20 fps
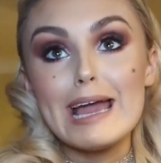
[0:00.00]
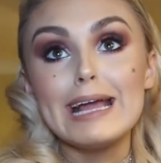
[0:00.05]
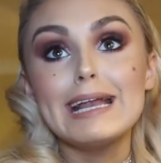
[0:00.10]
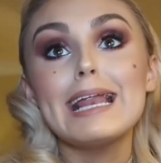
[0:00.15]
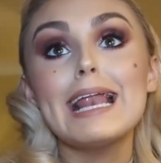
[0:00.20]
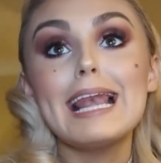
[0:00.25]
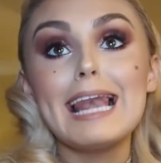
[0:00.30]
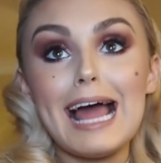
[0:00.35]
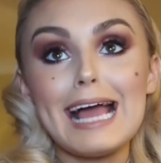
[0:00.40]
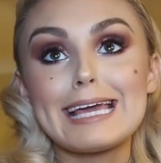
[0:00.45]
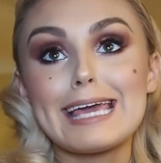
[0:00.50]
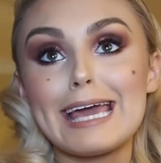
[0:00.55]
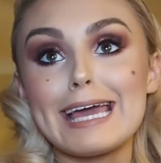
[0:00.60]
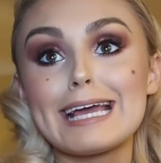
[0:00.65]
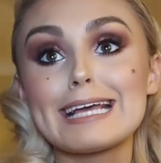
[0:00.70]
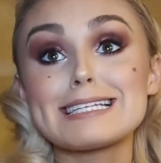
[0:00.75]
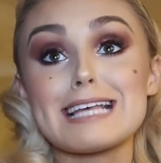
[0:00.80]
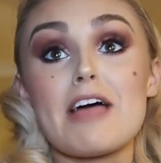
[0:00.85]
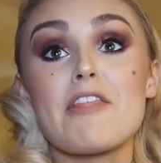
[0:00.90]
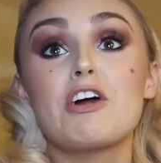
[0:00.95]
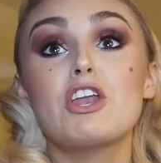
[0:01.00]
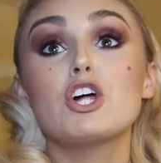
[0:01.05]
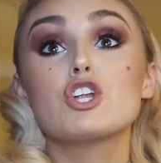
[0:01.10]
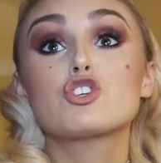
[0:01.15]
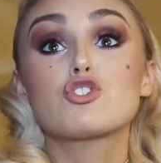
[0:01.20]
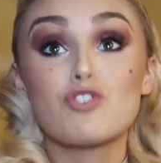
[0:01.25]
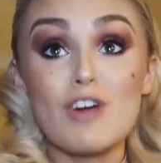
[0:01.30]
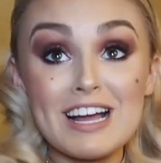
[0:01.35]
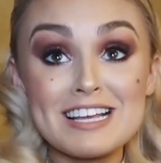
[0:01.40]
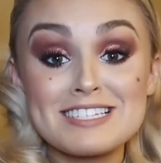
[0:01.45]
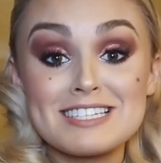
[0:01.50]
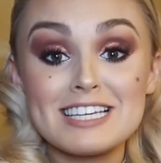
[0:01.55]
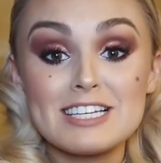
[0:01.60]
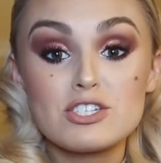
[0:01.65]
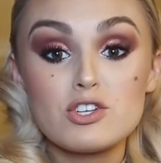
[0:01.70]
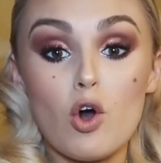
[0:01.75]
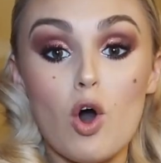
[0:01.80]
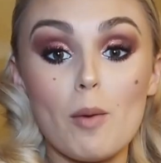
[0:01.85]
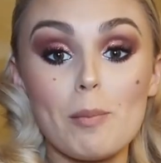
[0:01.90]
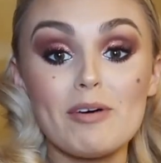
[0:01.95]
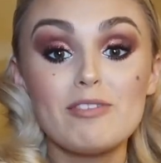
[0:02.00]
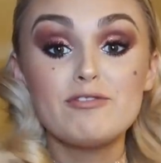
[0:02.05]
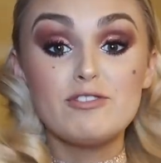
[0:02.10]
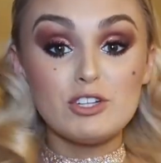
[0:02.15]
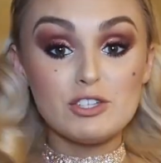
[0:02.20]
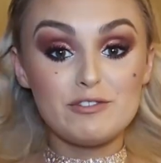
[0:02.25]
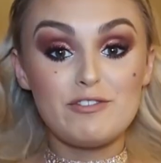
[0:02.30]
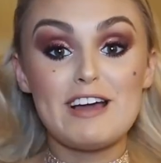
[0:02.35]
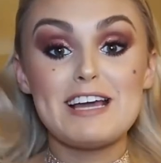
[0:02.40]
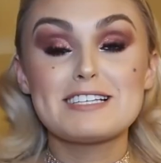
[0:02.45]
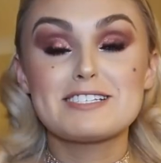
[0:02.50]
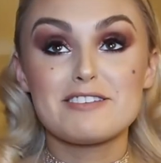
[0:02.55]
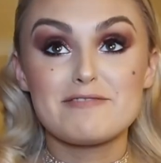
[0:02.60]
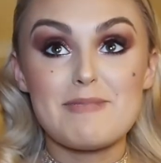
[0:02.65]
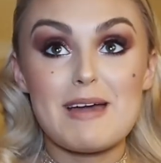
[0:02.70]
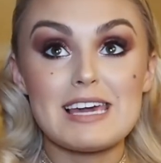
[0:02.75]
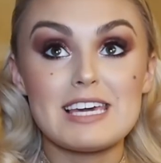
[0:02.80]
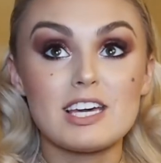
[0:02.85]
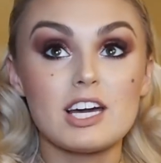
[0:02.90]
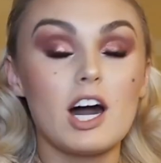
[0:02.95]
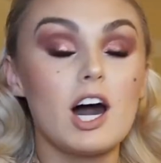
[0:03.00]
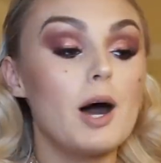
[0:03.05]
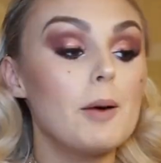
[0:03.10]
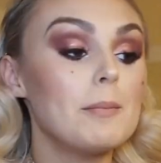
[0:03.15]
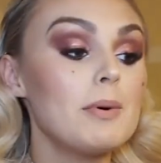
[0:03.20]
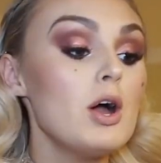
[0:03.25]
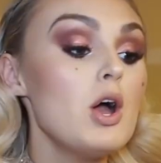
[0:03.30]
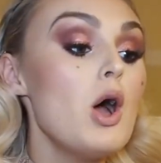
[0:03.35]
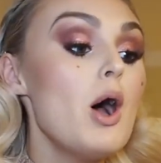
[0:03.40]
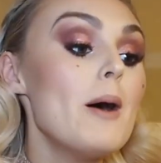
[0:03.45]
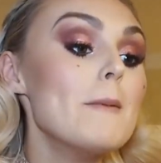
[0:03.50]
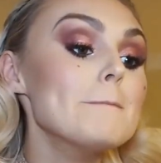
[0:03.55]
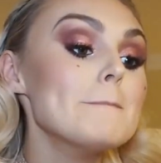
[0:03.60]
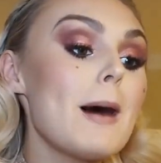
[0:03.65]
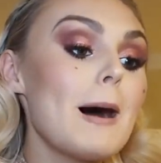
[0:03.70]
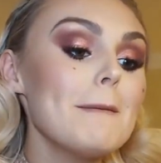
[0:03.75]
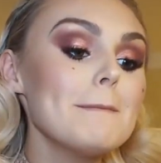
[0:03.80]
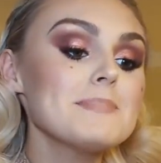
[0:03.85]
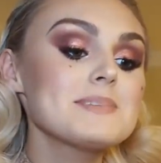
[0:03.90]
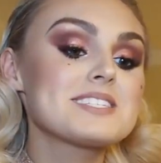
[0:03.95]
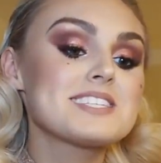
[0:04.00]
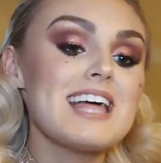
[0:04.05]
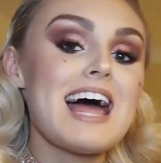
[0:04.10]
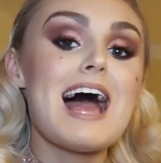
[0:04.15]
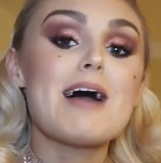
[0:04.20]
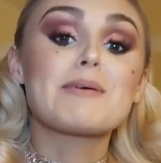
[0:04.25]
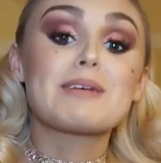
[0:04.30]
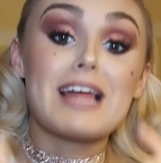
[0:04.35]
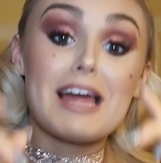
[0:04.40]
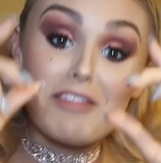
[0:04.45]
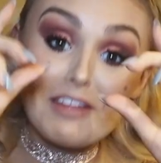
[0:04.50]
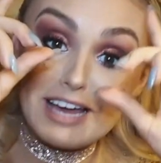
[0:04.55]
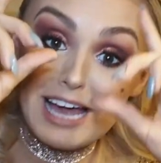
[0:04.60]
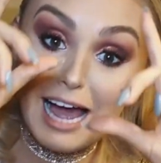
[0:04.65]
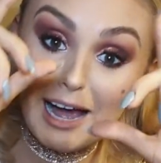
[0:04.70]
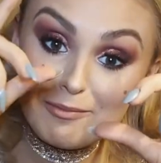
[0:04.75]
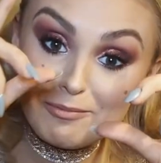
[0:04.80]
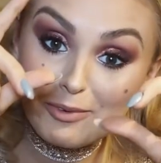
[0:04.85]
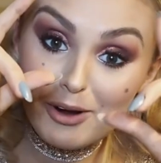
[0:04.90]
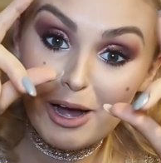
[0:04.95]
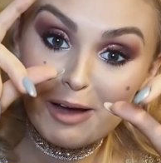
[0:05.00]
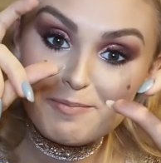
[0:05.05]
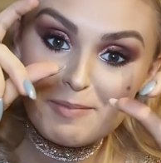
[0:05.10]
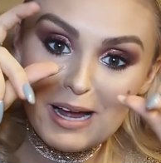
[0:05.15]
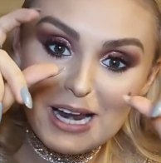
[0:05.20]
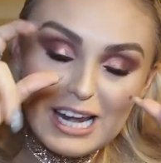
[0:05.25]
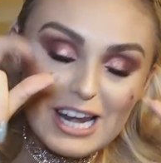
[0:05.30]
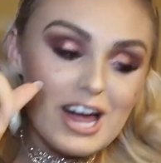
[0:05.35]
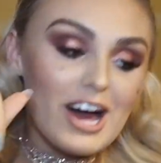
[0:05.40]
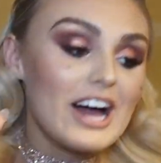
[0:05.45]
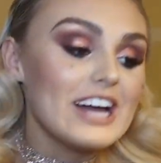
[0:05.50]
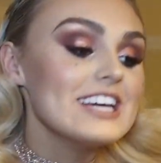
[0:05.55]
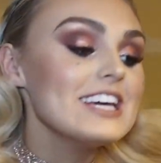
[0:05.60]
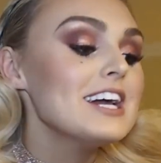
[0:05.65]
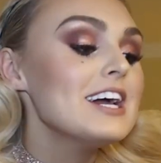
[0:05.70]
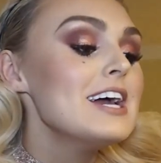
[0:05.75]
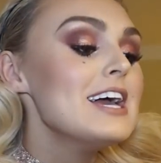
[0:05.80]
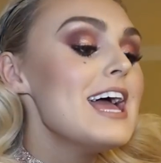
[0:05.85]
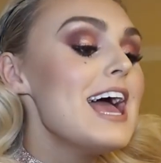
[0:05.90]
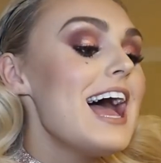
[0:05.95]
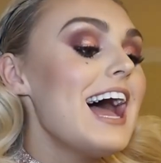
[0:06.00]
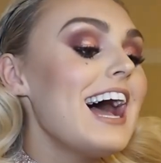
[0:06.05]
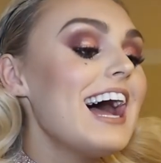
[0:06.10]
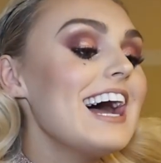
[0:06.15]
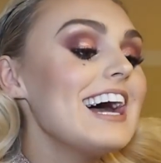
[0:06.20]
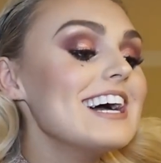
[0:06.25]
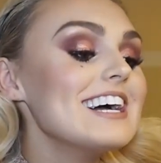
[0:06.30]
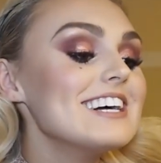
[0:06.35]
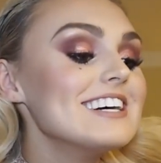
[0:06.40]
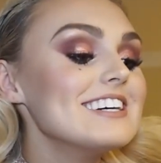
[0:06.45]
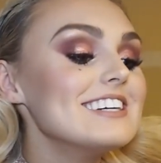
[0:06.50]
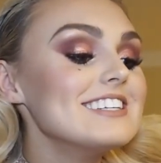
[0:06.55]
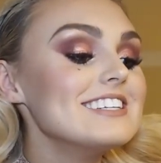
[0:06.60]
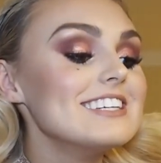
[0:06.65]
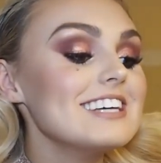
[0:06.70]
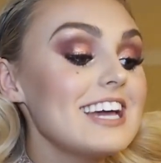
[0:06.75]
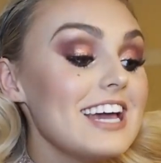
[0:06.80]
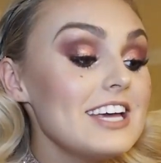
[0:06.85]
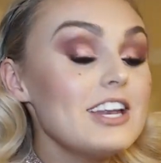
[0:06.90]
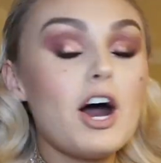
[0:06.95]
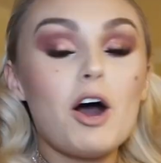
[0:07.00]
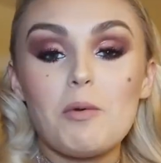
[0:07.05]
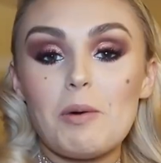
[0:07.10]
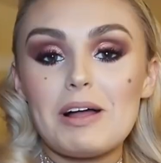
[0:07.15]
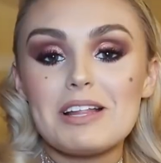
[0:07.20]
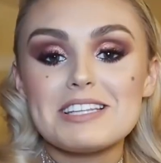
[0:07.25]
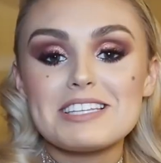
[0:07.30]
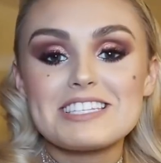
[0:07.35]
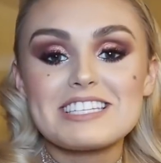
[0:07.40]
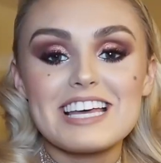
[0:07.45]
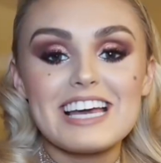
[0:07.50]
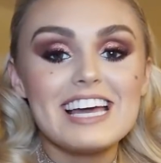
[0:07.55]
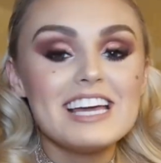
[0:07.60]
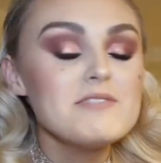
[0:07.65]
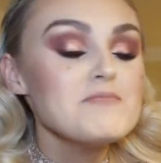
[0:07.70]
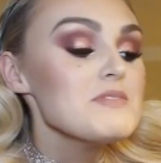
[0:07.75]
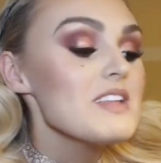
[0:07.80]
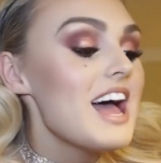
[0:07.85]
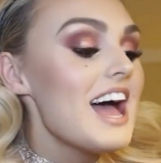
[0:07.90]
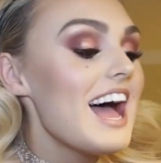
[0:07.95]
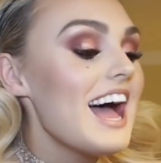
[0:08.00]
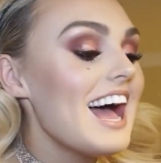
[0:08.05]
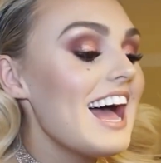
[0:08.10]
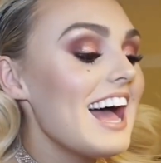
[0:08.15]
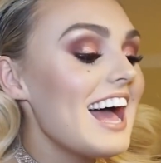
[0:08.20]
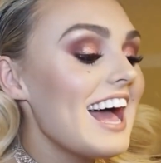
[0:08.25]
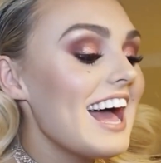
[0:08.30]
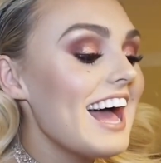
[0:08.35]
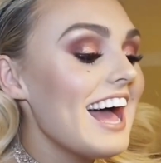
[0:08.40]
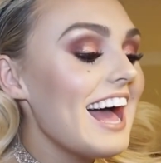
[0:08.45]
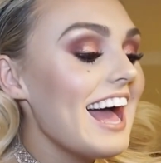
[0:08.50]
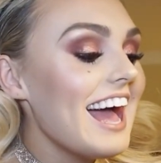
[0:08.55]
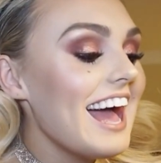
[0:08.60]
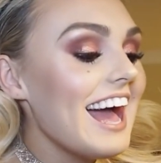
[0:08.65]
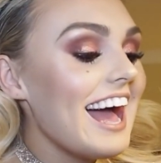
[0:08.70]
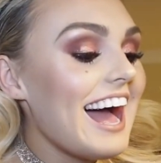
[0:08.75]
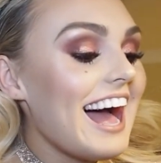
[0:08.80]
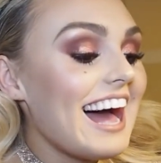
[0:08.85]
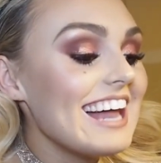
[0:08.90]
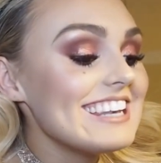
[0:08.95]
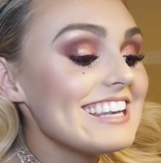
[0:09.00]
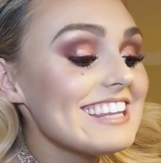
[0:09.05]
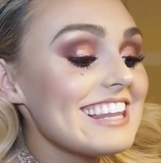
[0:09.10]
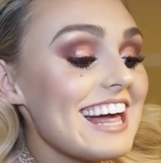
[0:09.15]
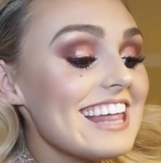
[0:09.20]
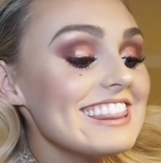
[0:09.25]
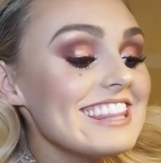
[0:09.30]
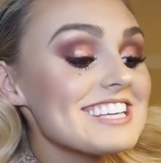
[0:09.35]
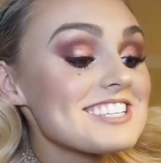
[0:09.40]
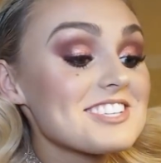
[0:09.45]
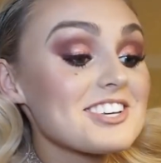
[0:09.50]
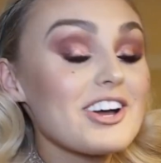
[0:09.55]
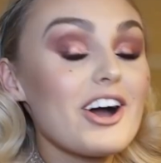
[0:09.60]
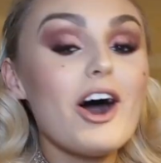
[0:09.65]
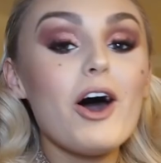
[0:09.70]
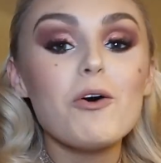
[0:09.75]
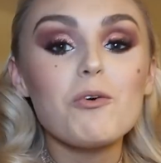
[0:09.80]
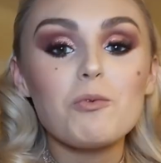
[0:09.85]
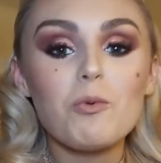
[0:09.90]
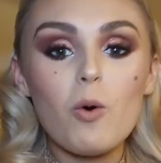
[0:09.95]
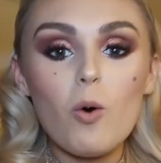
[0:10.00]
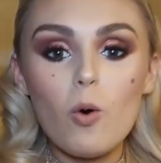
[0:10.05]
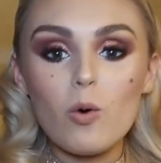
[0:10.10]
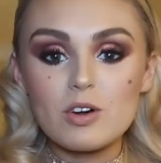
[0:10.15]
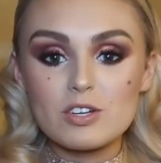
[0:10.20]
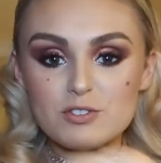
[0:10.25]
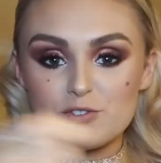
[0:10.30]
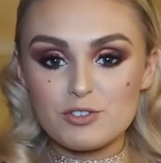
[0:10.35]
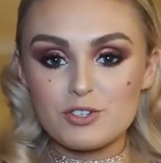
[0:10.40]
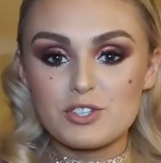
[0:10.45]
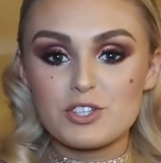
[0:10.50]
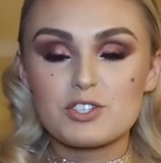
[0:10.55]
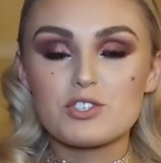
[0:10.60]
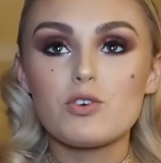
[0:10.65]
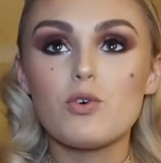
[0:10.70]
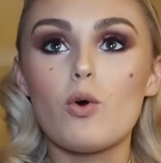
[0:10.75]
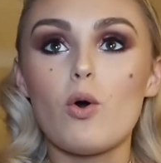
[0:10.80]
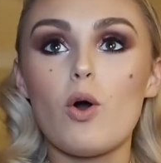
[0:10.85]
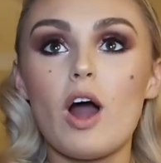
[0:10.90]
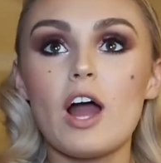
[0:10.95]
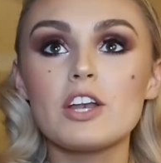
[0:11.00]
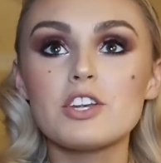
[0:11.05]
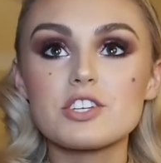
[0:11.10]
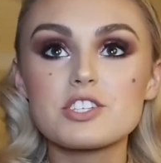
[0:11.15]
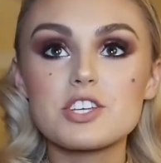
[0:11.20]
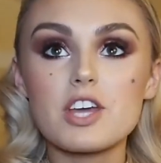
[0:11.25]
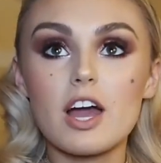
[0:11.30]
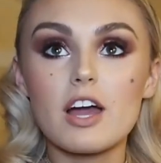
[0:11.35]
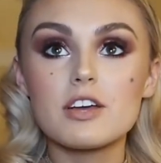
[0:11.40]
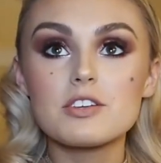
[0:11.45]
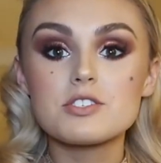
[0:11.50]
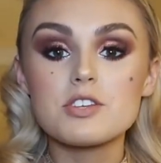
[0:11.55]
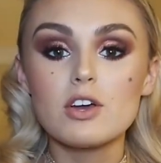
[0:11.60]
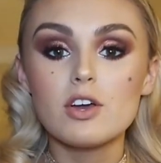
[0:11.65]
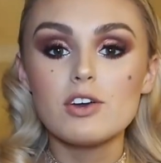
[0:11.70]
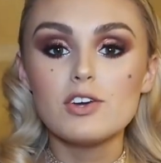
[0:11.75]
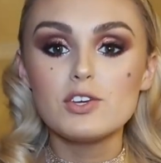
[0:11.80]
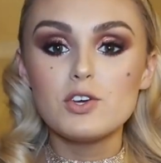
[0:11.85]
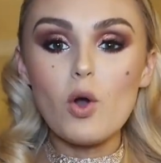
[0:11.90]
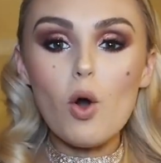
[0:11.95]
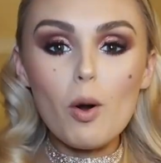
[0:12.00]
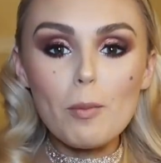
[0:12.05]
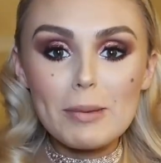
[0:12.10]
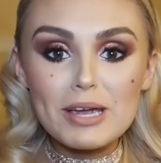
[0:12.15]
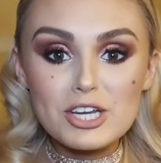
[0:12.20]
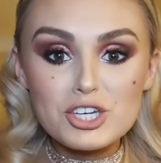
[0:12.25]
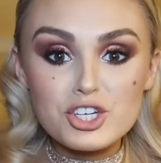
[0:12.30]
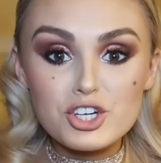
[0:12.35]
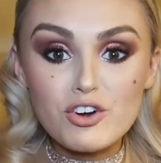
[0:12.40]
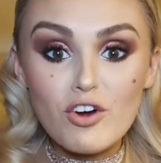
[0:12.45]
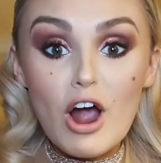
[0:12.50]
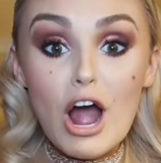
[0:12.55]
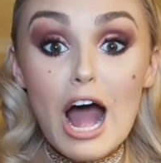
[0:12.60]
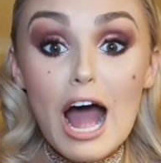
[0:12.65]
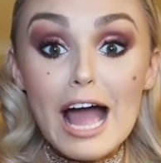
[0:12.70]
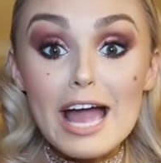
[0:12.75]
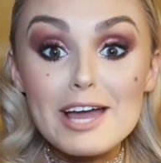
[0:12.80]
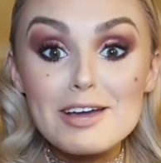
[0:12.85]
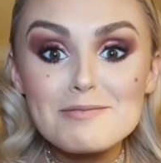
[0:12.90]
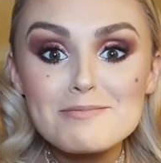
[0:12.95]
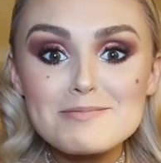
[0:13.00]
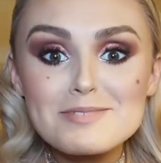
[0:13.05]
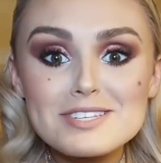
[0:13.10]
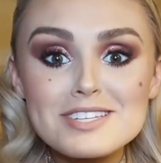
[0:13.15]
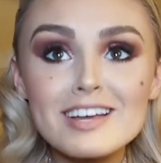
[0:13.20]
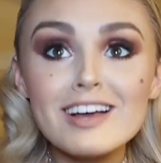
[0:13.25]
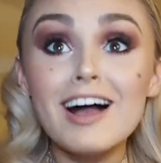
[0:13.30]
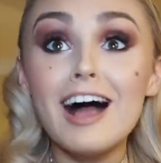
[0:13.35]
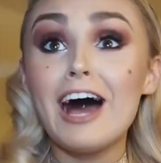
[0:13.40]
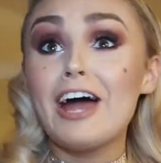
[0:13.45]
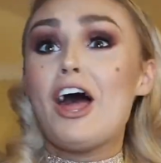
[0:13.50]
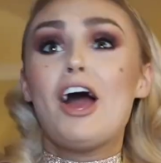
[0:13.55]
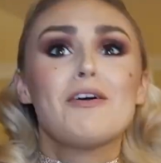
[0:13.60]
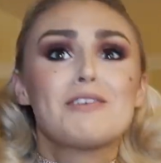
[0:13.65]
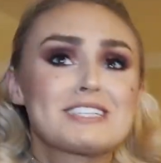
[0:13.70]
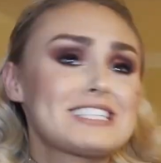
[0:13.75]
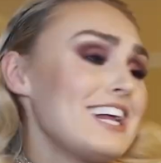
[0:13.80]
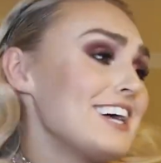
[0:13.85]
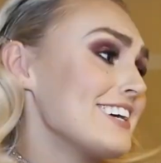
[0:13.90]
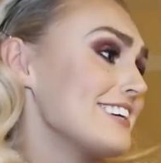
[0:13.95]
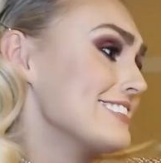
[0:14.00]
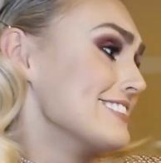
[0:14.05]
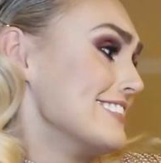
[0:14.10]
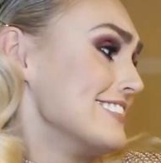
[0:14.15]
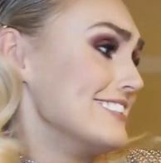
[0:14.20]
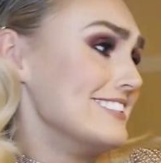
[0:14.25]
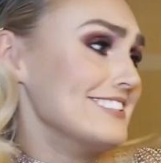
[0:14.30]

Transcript: in leggings and then a dressy top, a full face of makeup. The Mum's floor. there with like the camera and my light. In my onesie. In her onesie. In my hairpins. And then this girl walks through the door and just goes, You're Misha Grimes! And I was like,